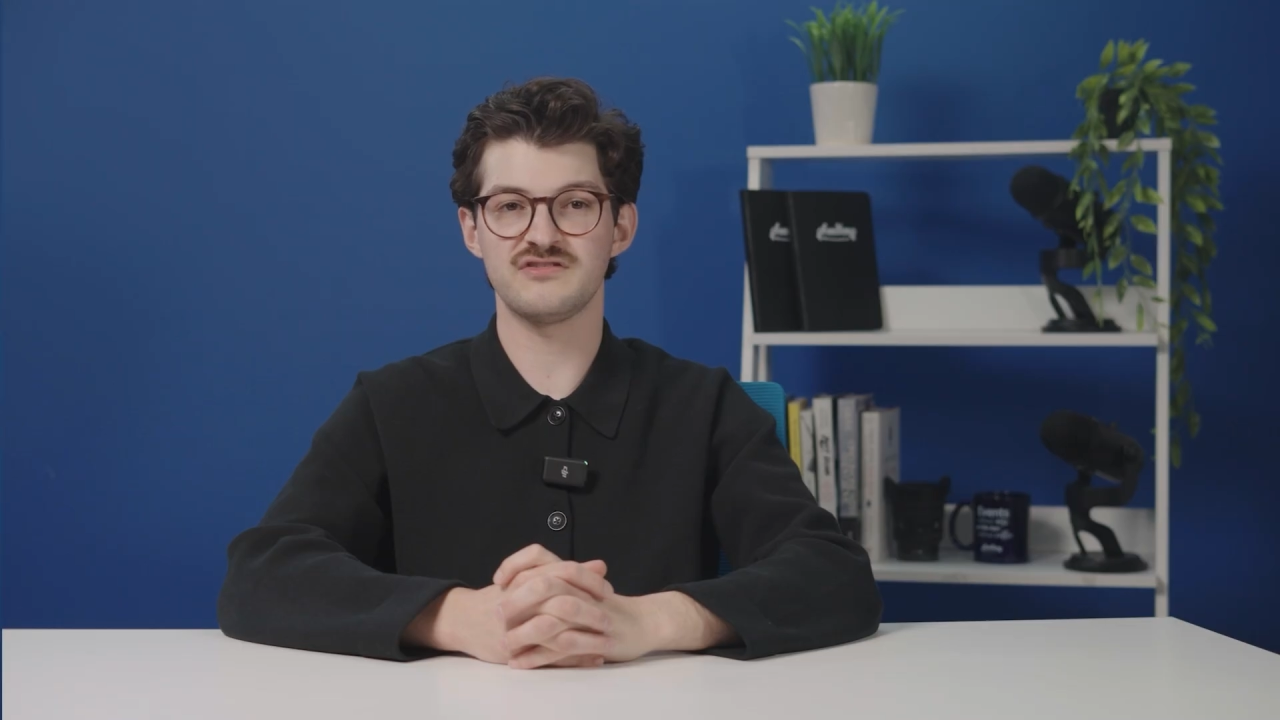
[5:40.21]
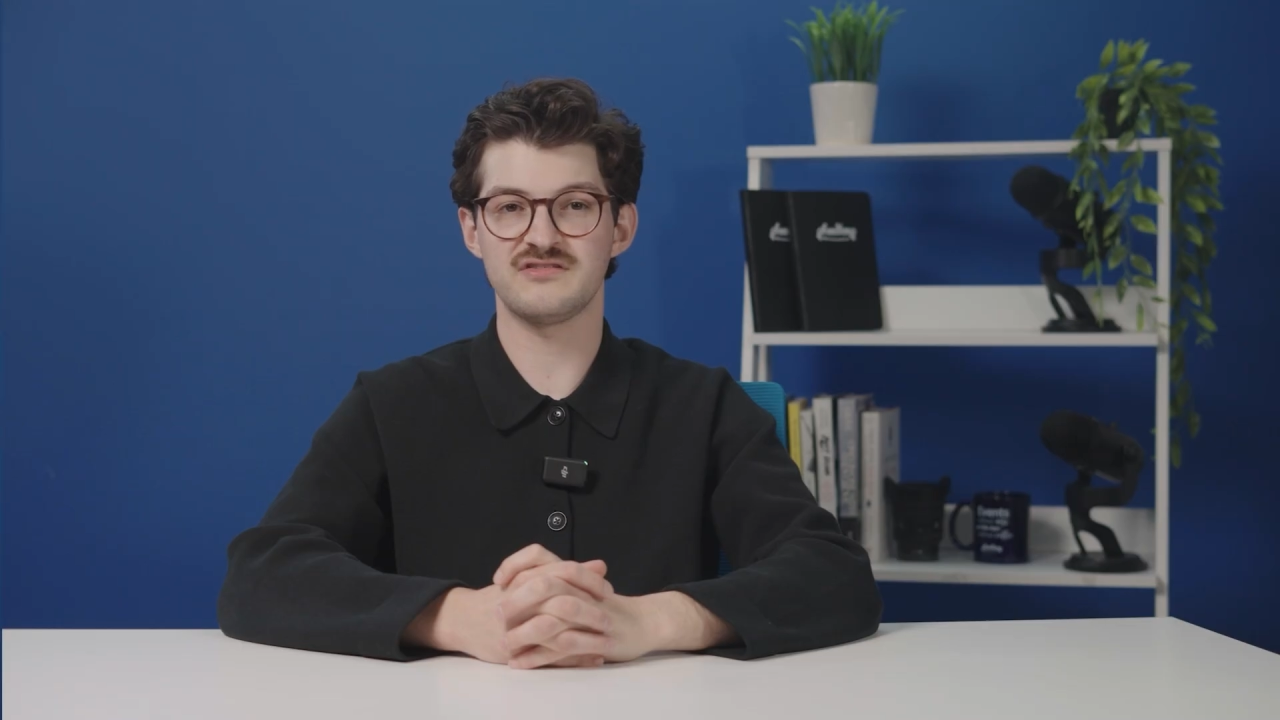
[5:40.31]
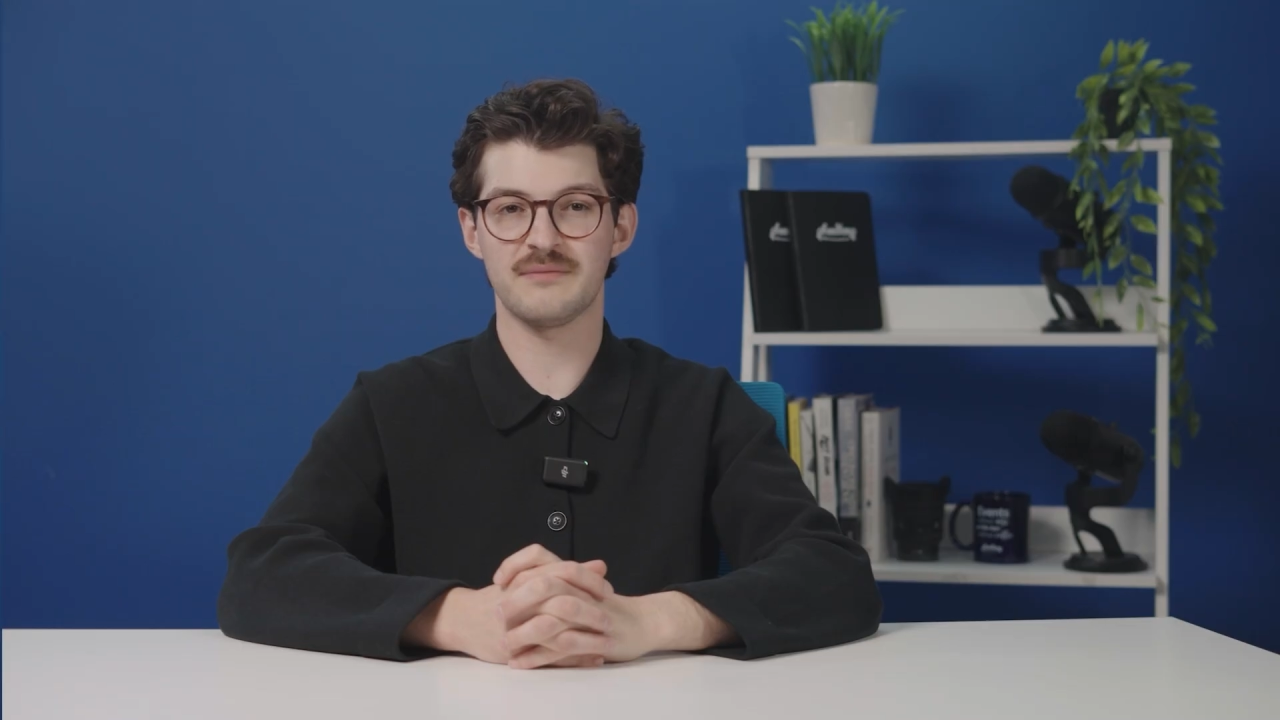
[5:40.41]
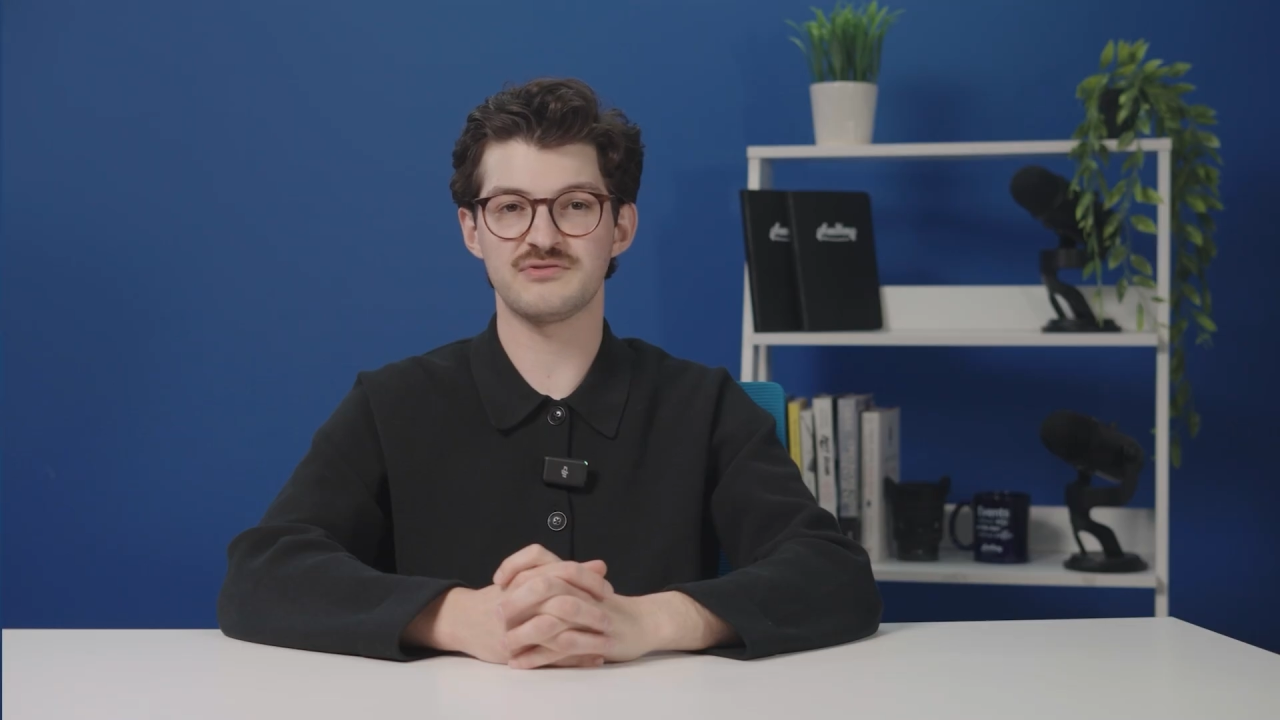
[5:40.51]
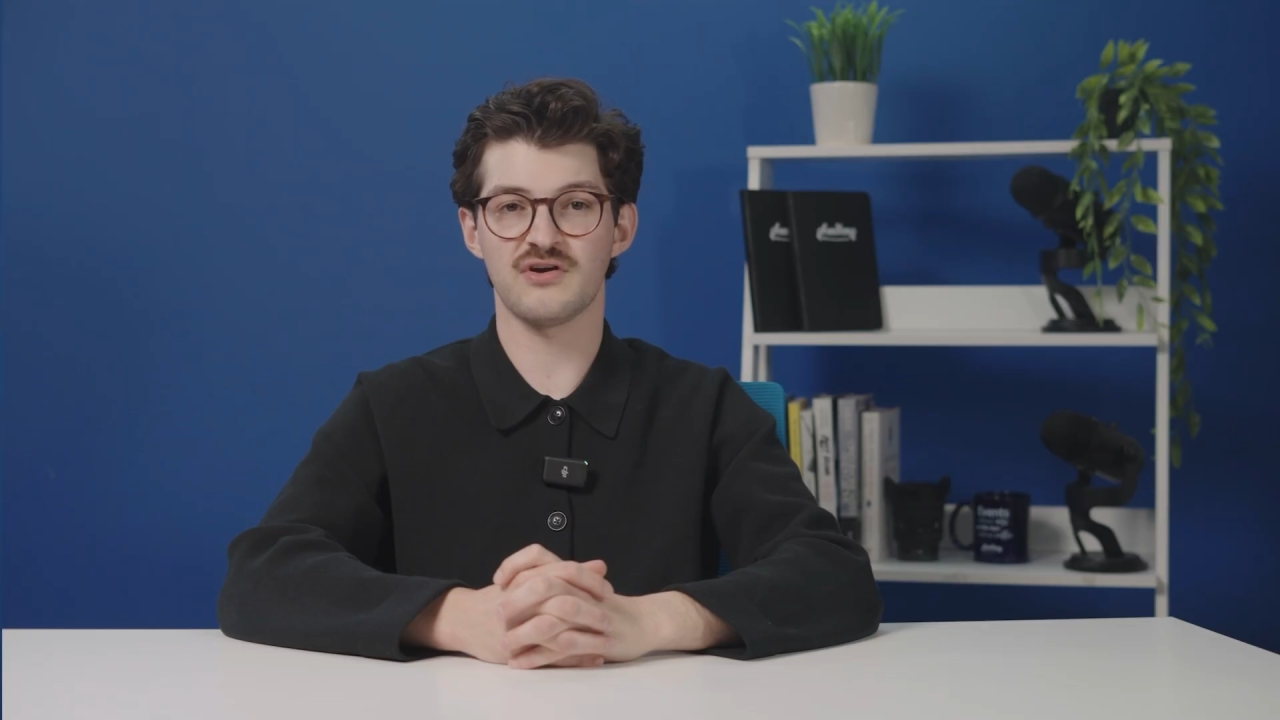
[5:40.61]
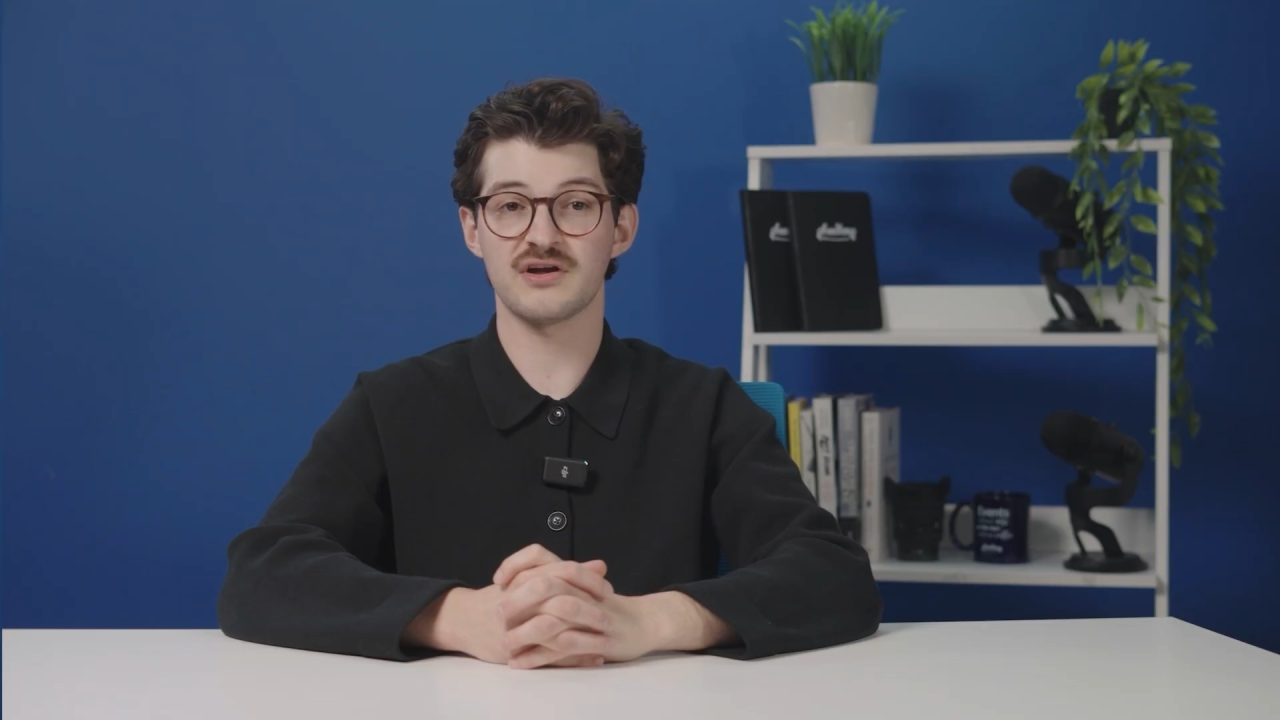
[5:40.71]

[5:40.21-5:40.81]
steps are